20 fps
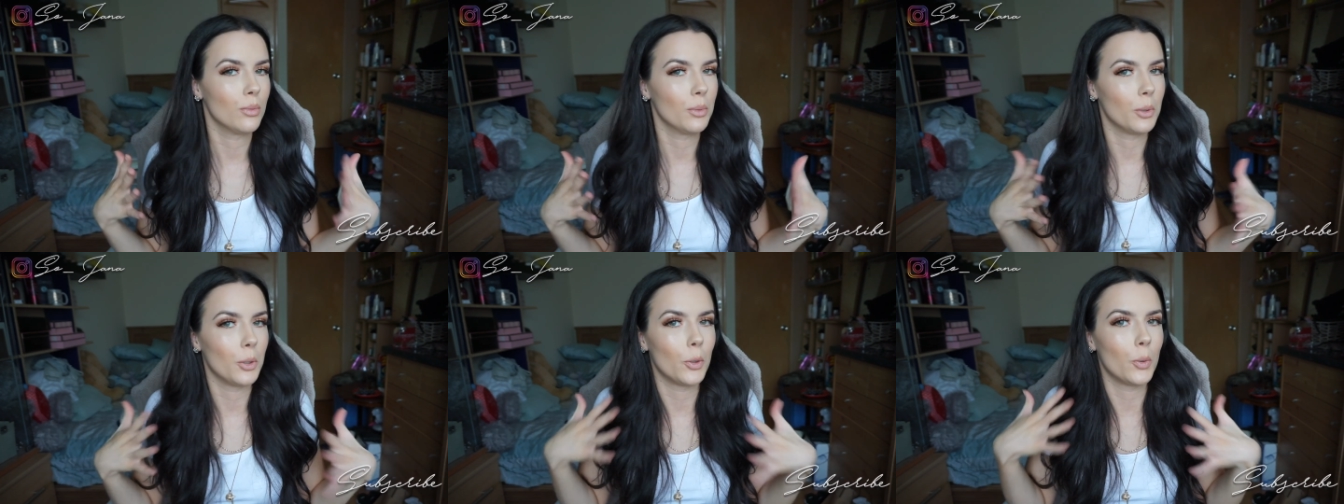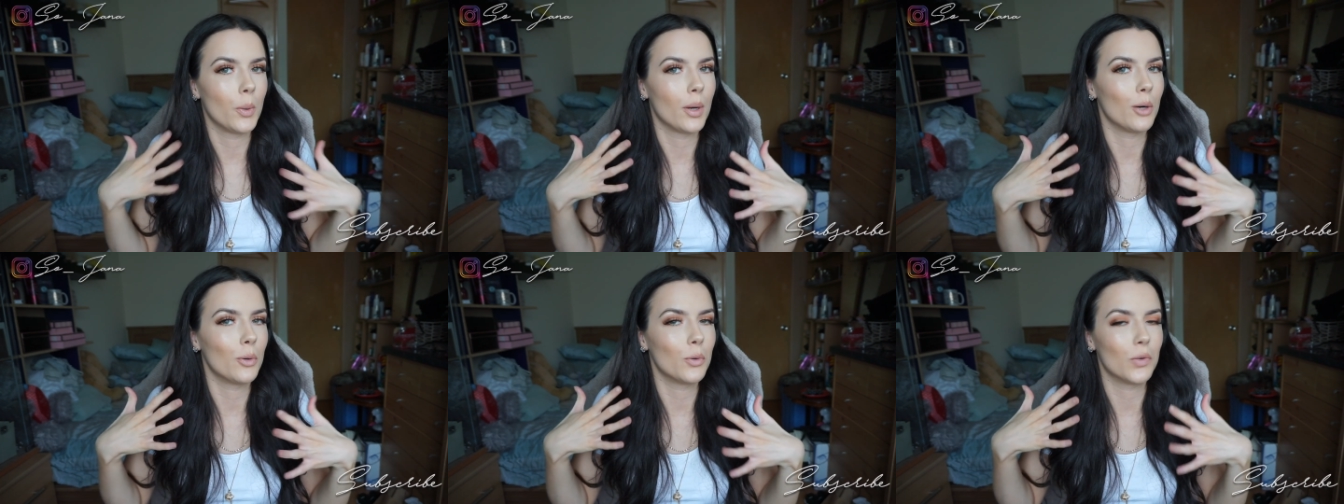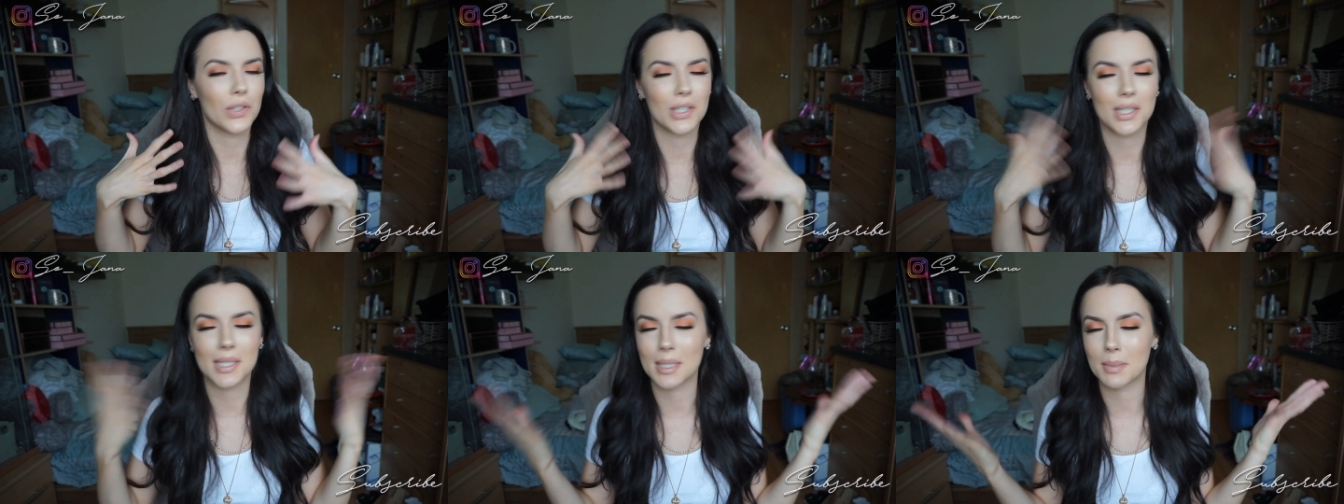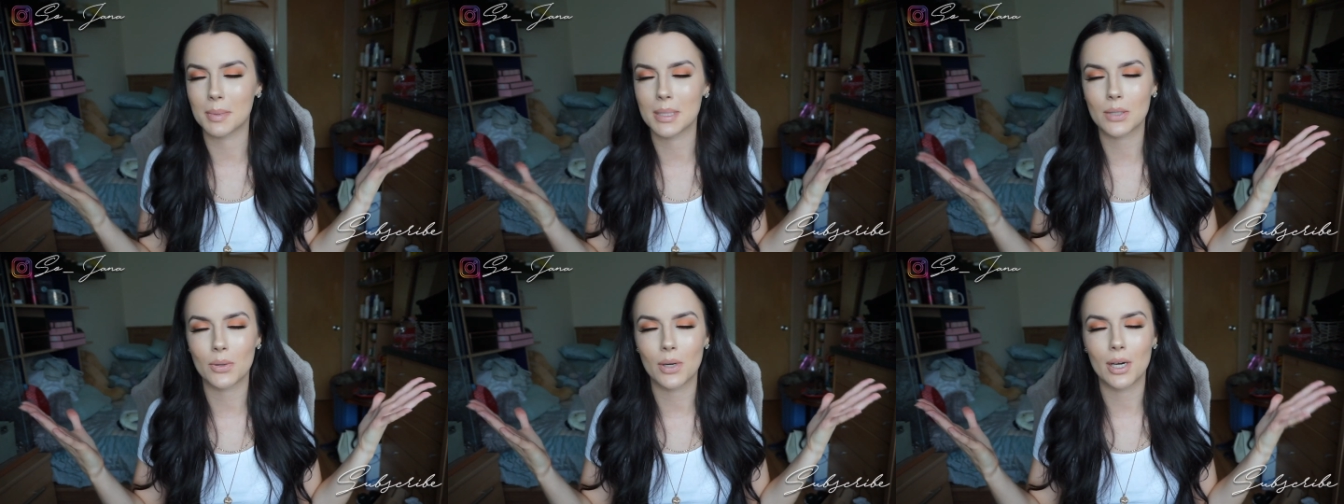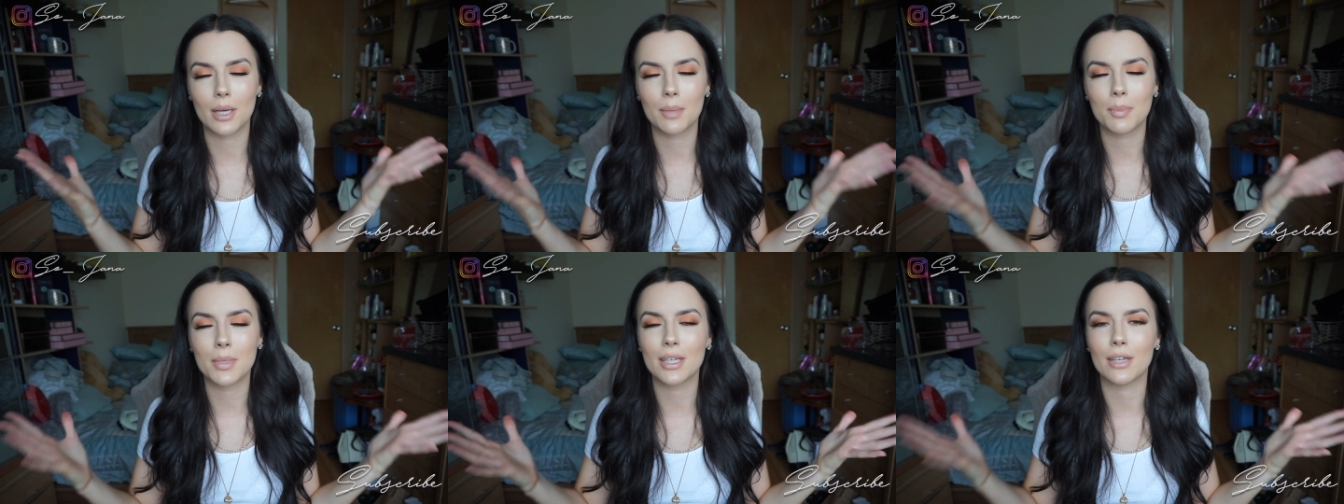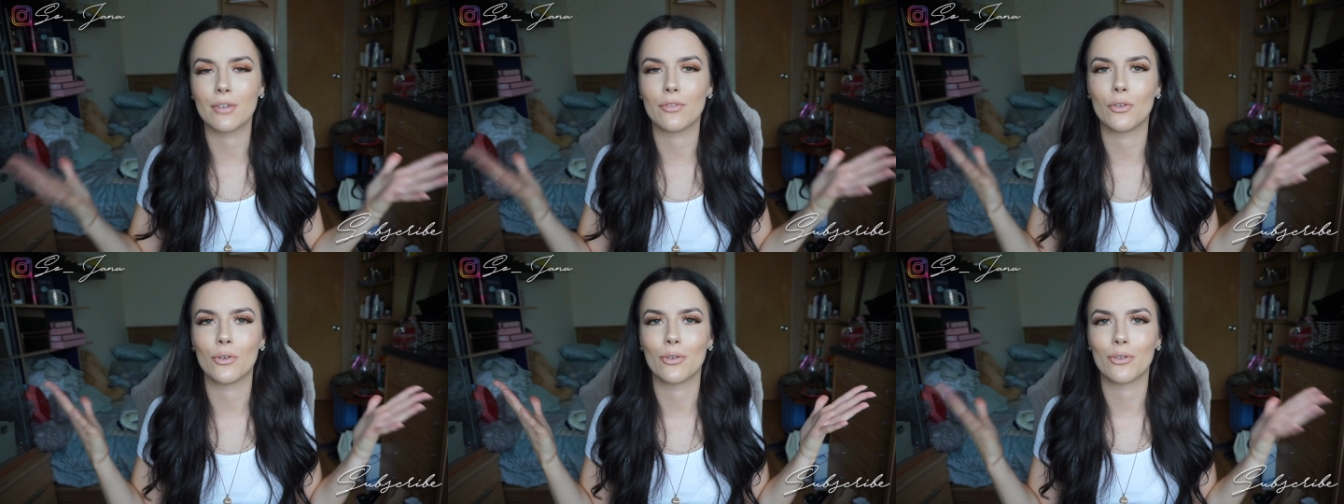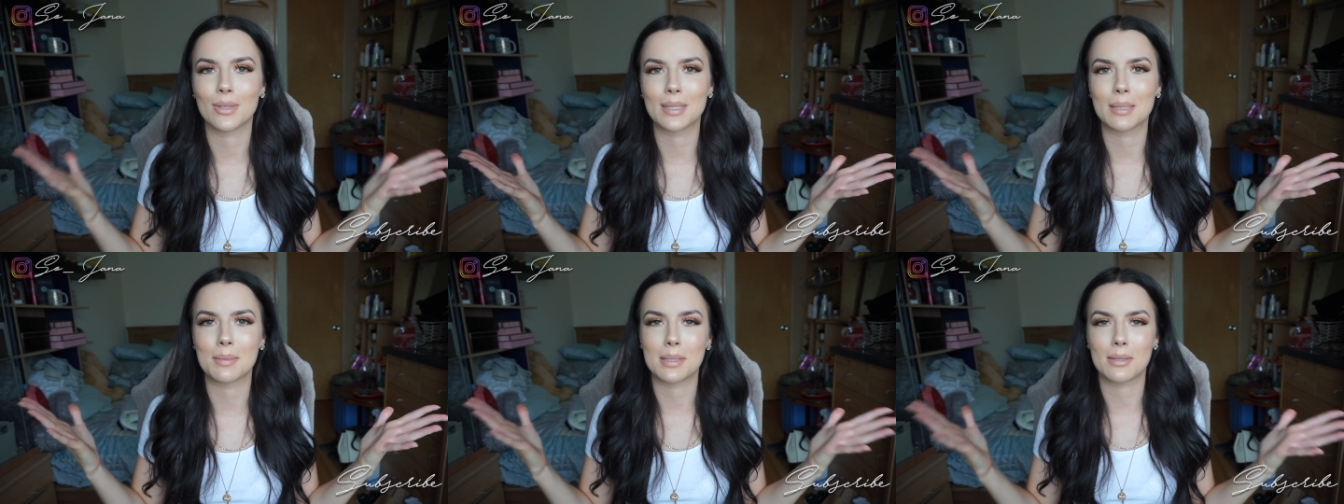who are already subscribed if you're
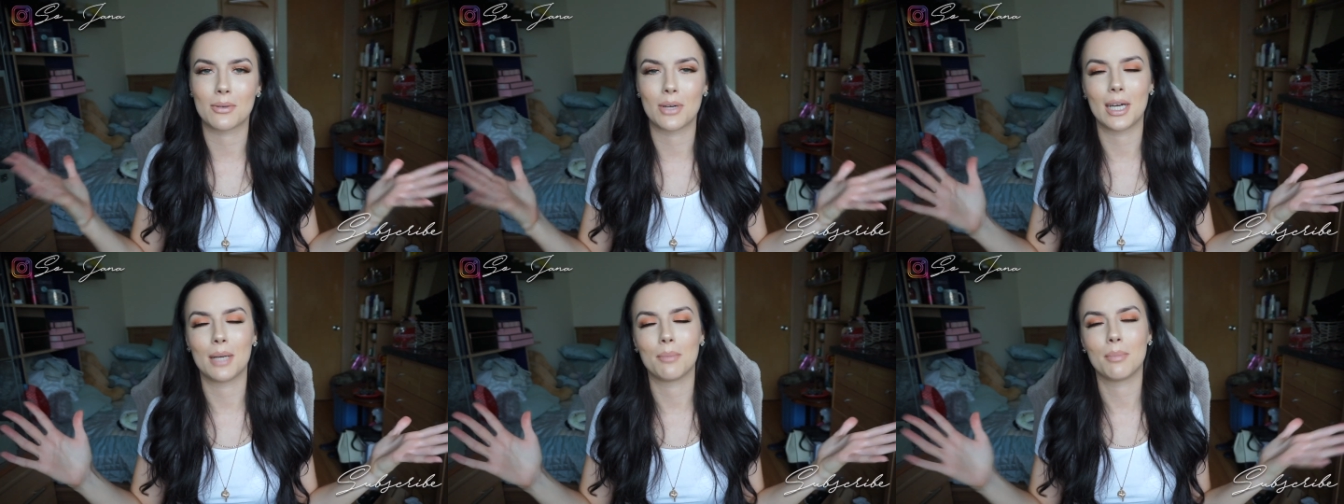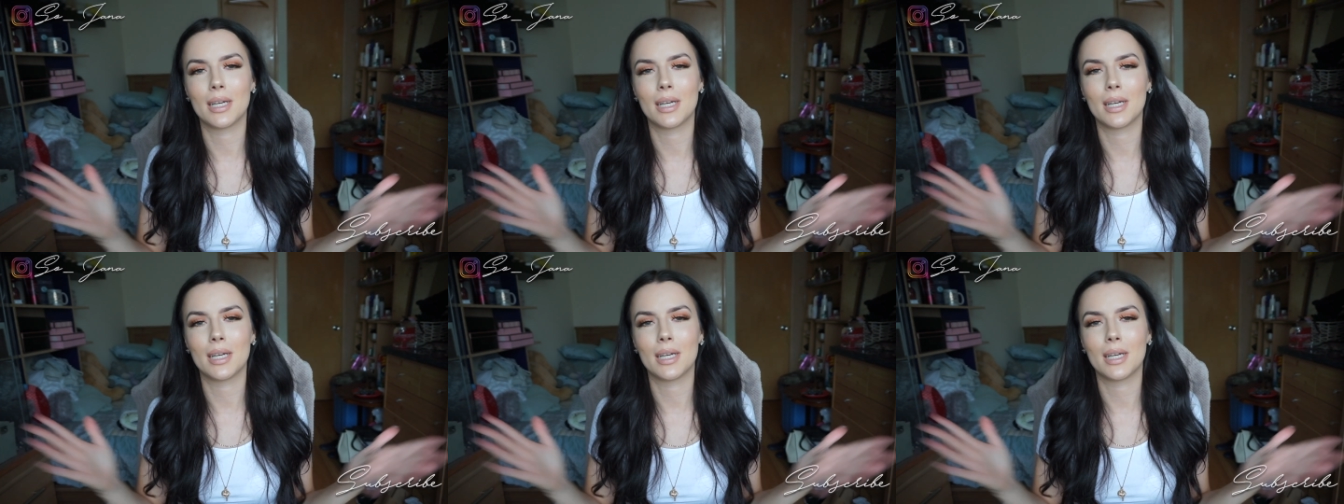not subscribed